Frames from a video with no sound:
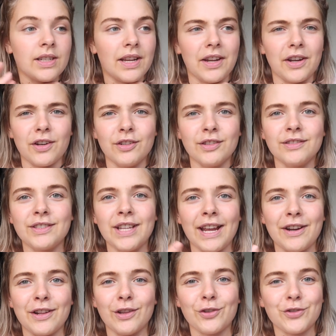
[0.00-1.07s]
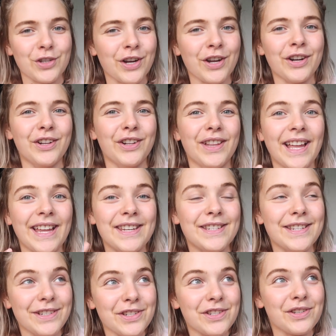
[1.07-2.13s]
technical technological and
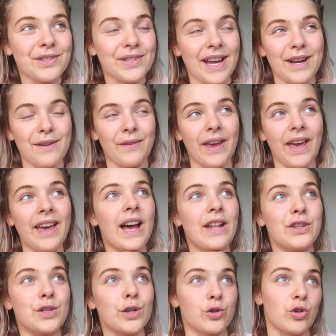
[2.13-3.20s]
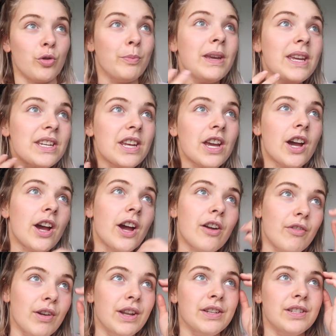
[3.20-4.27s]
digital side of it, and social media
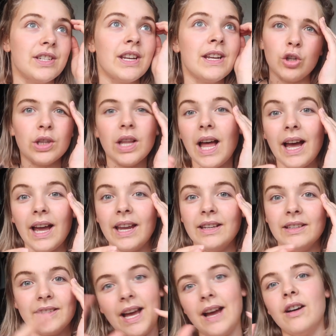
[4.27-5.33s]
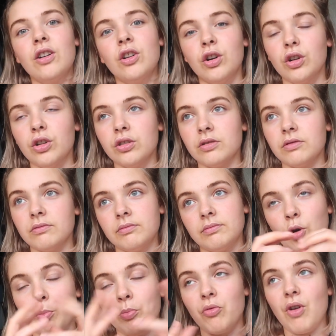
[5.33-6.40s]
and online, that whole
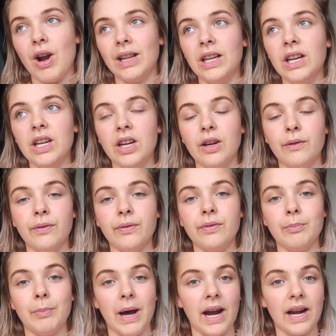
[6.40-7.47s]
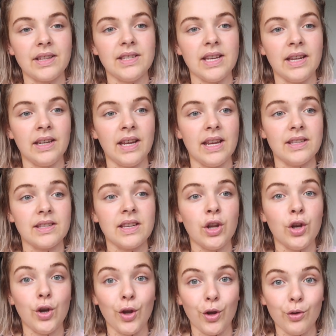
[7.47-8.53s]
umbrella of marketing is
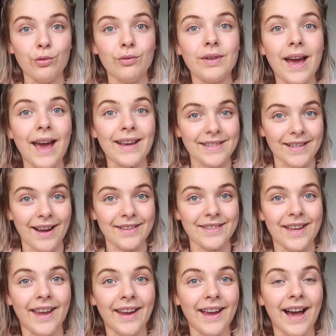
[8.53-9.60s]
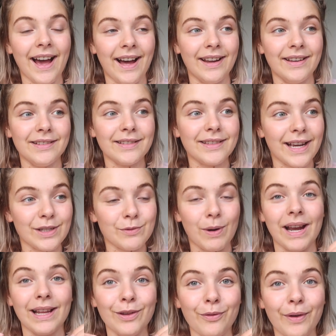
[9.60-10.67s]
new, exciting, and that is
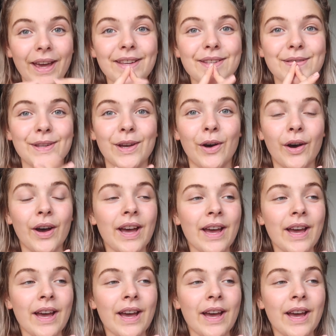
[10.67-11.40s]
why I love it. So